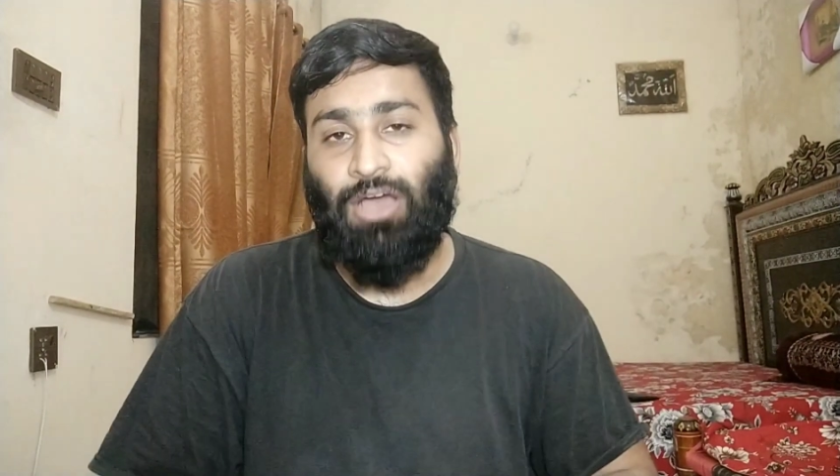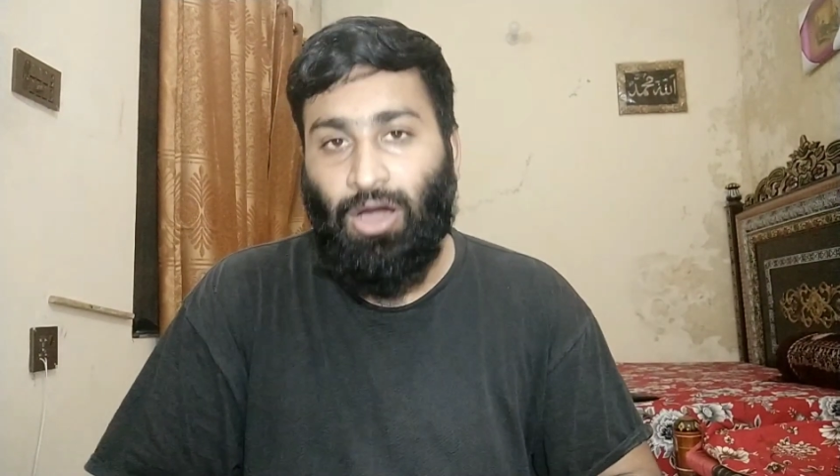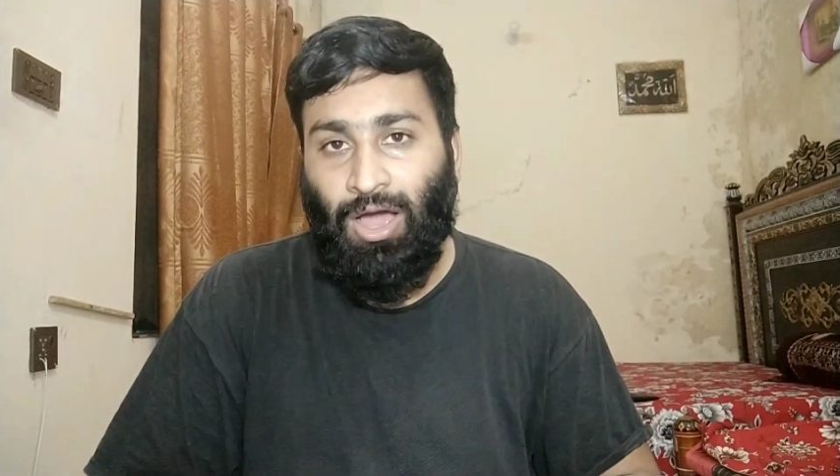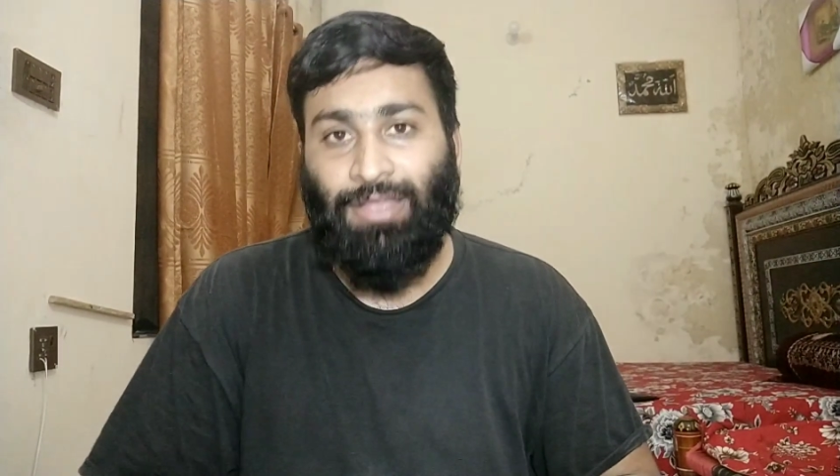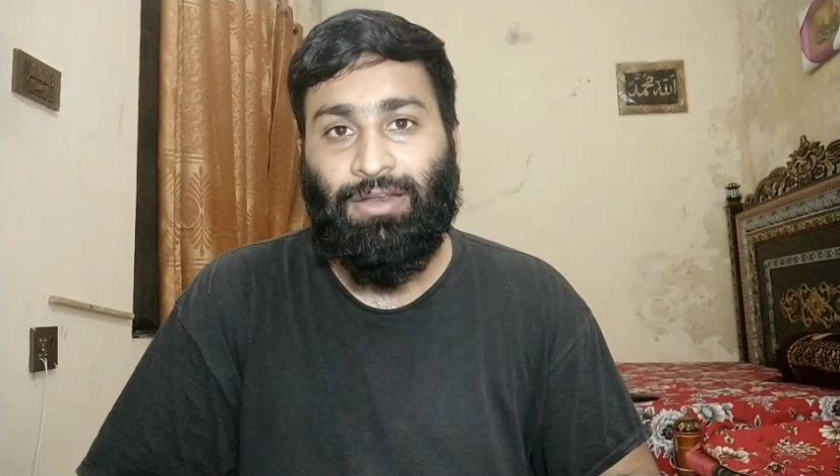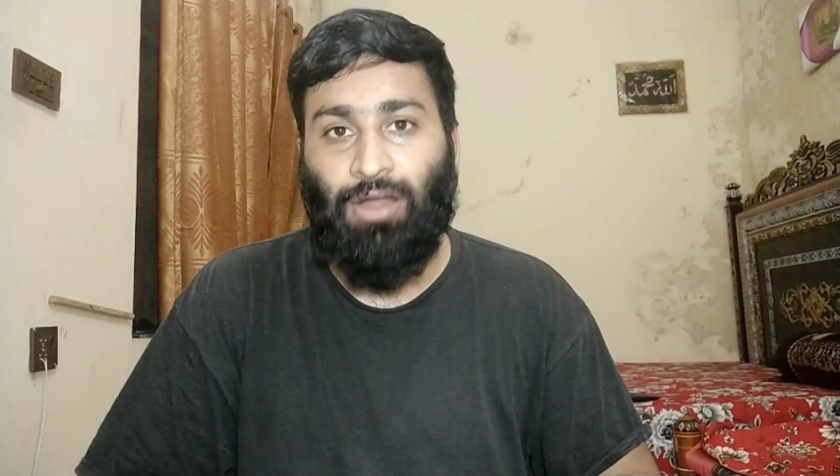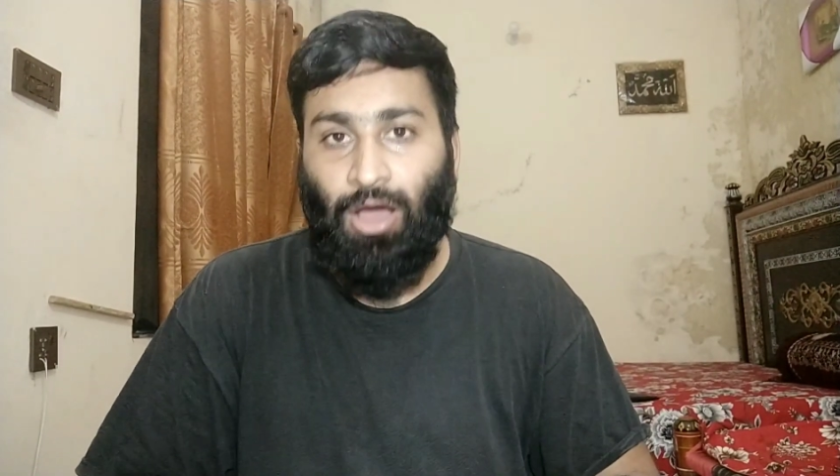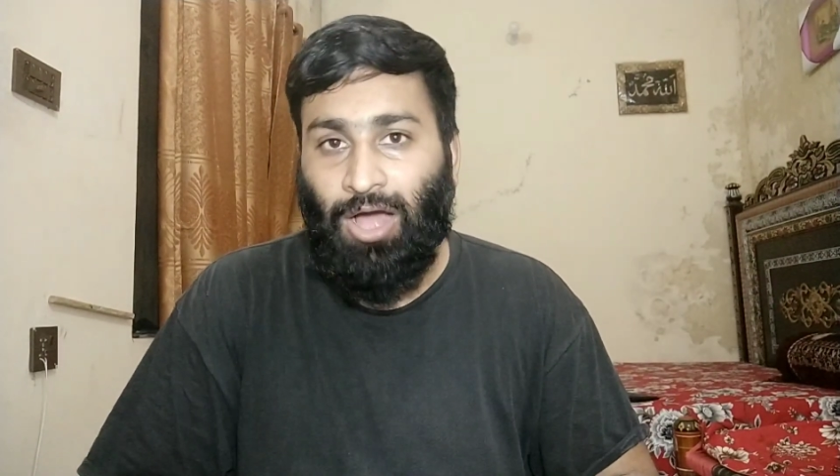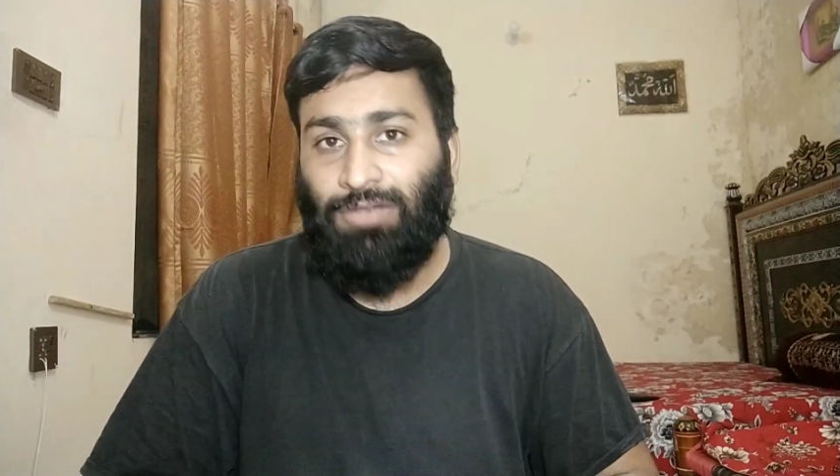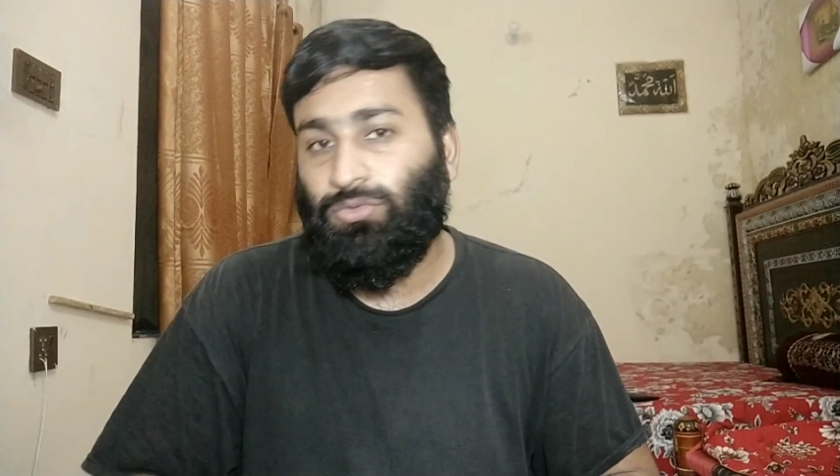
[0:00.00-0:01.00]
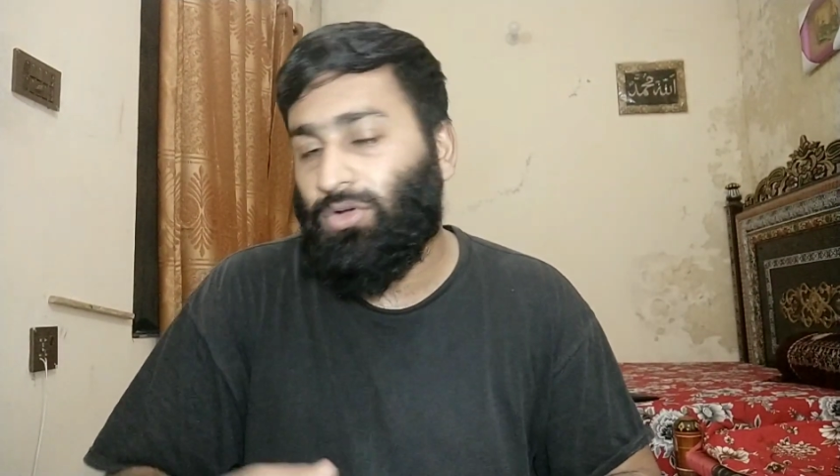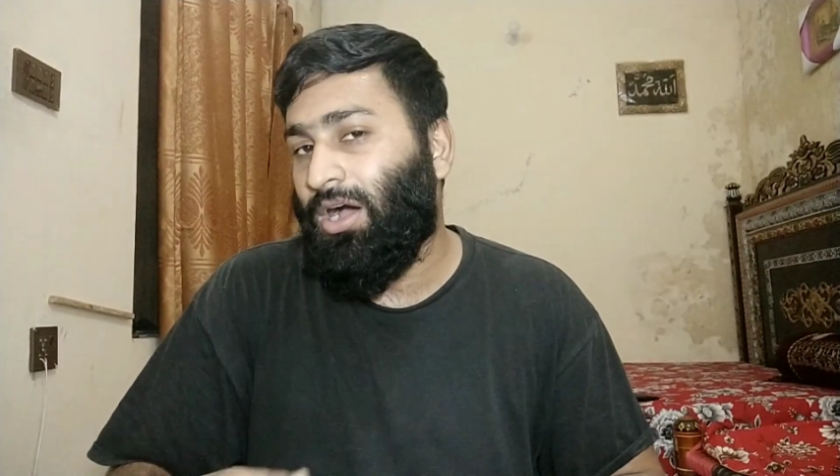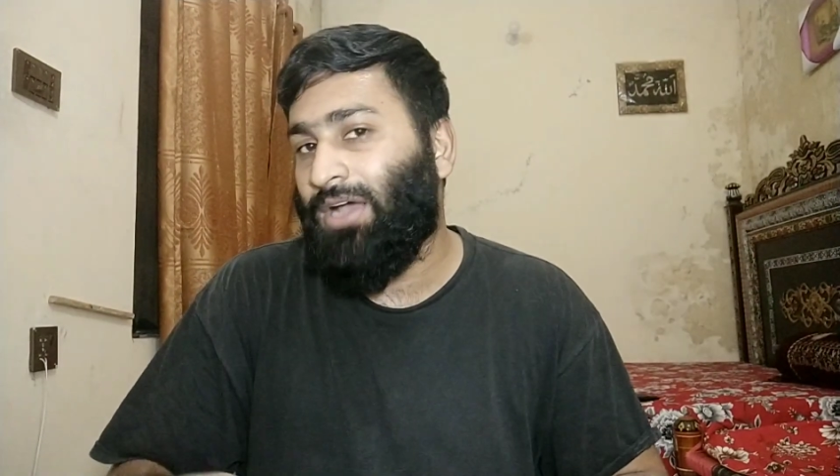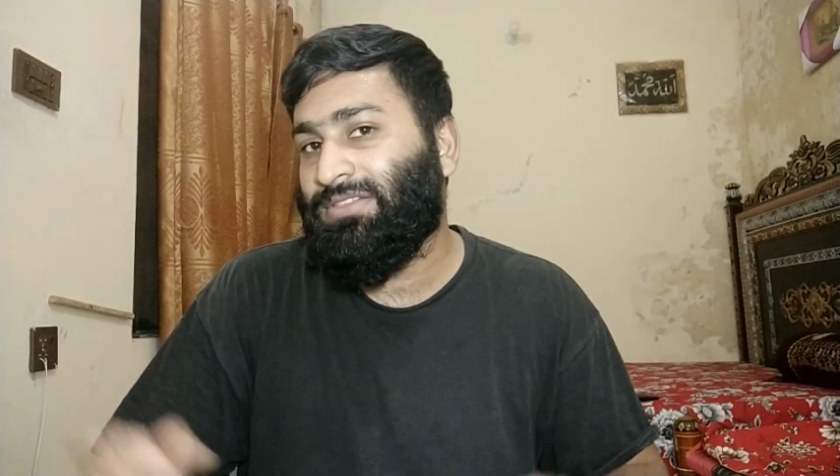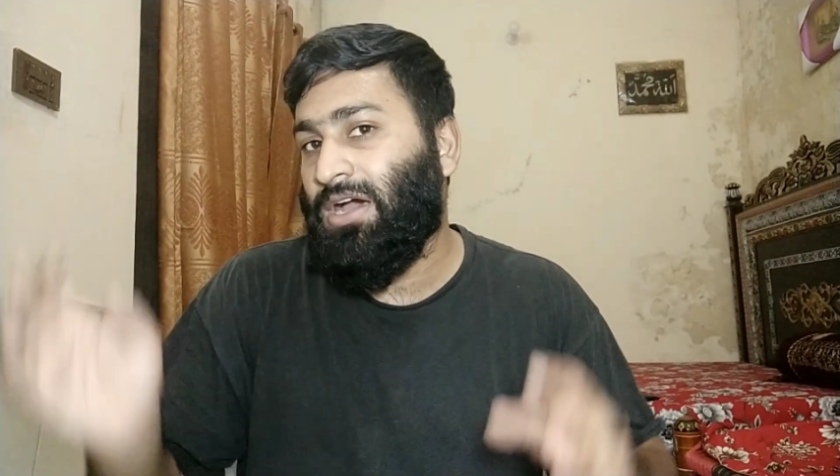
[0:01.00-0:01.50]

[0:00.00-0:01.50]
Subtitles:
the iron also cause